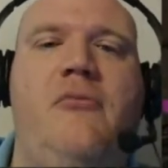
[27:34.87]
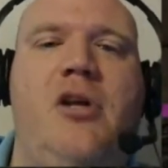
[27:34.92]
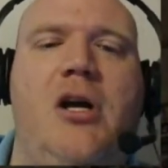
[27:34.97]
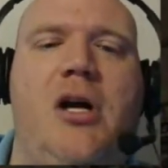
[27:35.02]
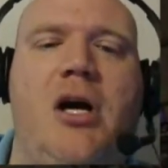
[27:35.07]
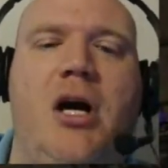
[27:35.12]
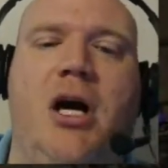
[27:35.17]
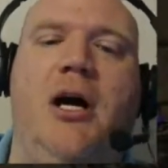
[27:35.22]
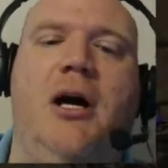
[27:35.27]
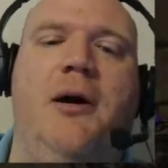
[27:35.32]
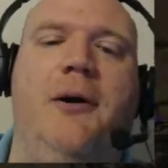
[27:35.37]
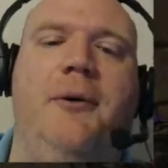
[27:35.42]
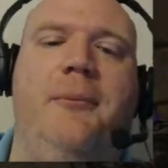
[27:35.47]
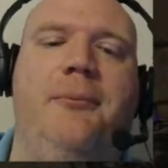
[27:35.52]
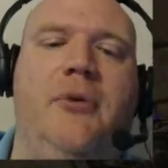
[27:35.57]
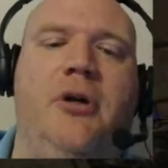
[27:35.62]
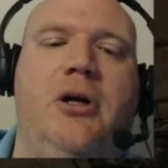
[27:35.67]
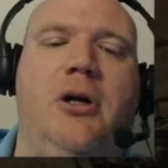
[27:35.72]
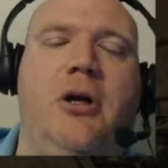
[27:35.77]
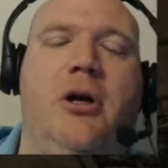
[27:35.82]

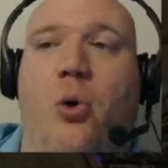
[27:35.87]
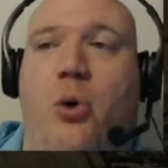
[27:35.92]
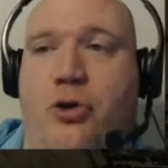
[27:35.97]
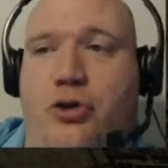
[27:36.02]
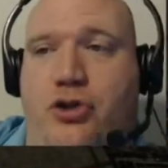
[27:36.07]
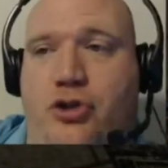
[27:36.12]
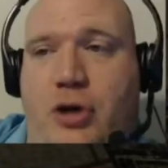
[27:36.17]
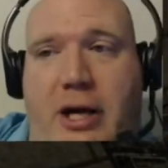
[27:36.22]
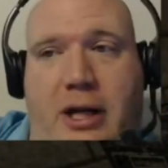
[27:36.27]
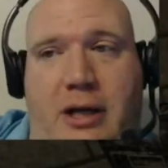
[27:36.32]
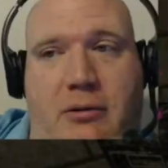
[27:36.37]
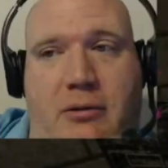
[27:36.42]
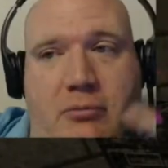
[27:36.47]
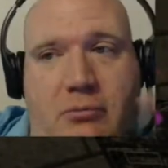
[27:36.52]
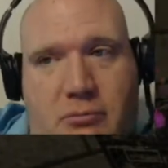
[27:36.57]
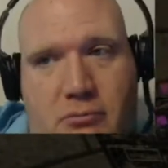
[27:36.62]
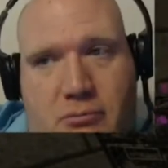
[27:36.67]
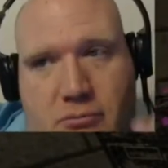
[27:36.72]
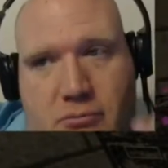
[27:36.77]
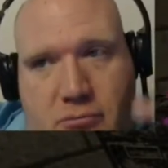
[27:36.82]
or trading
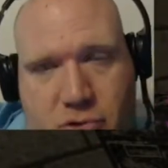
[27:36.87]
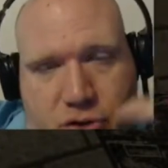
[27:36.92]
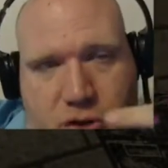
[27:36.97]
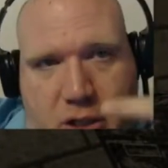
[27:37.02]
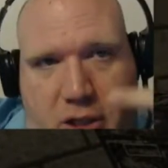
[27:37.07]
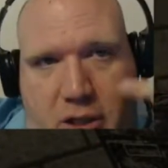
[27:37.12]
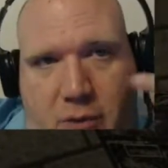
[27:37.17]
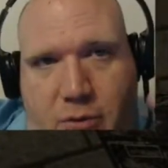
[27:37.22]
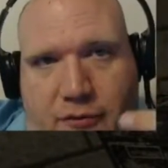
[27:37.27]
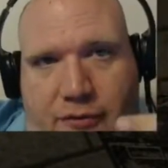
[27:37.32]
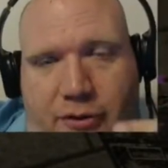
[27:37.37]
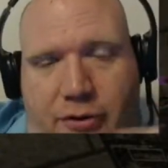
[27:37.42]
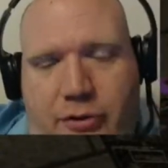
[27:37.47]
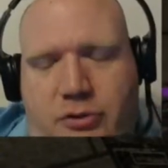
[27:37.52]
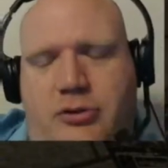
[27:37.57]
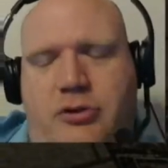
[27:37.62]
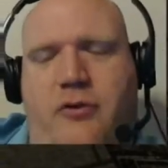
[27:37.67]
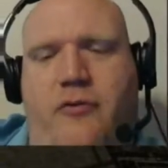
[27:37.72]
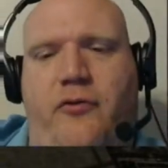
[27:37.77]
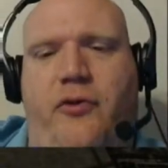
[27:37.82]
with the
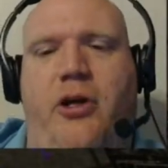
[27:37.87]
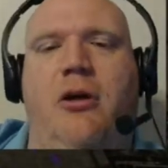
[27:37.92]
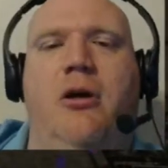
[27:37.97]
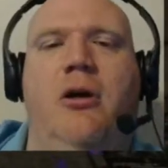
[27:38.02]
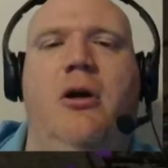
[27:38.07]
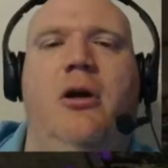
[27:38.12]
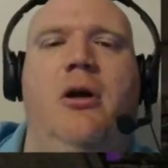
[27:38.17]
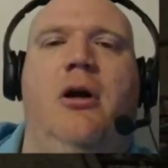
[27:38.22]
villagers over there.